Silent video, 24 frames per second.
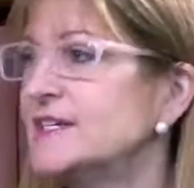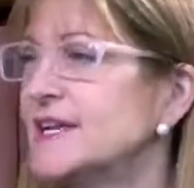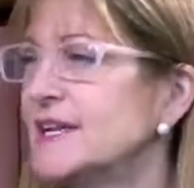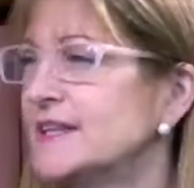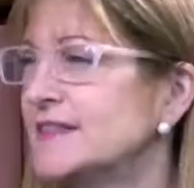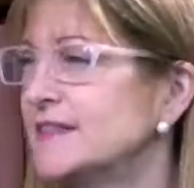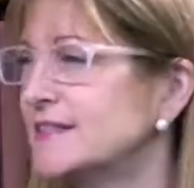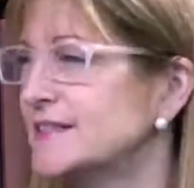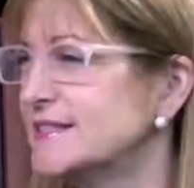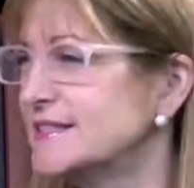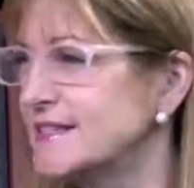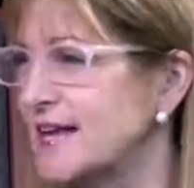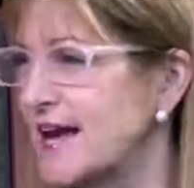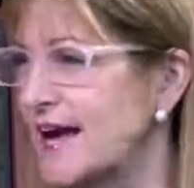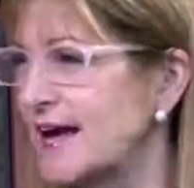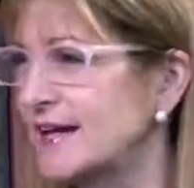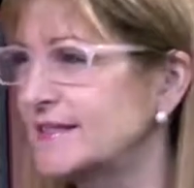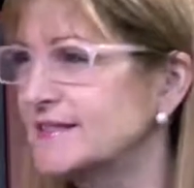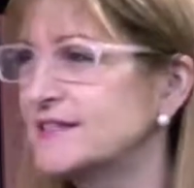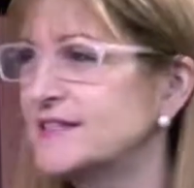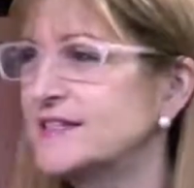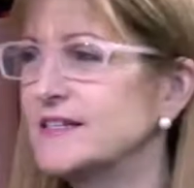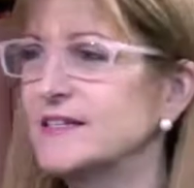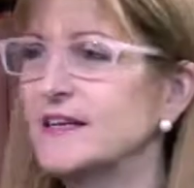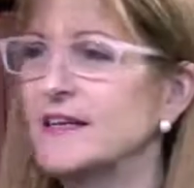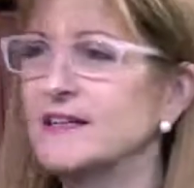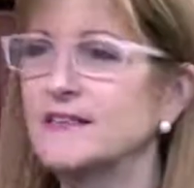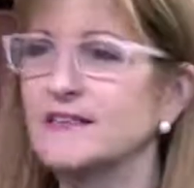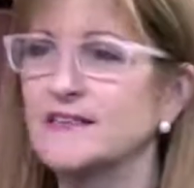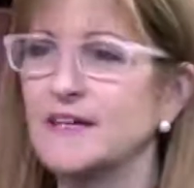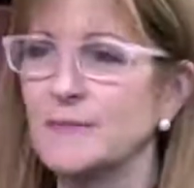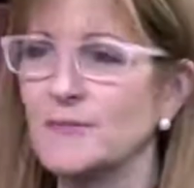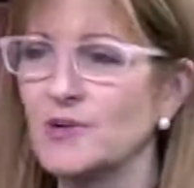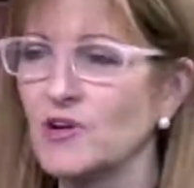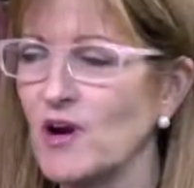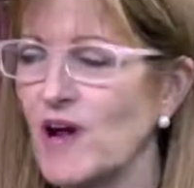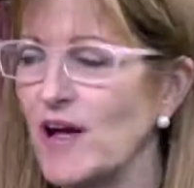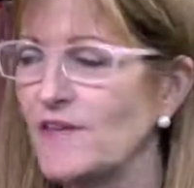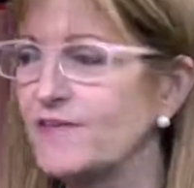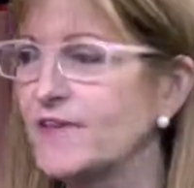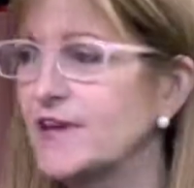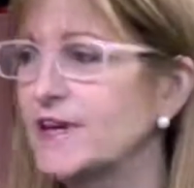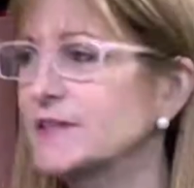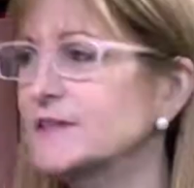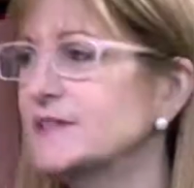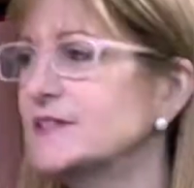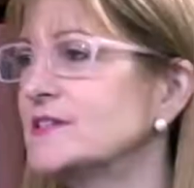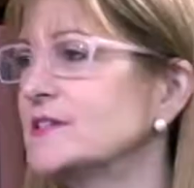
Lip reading: get the stats, to get the demographics,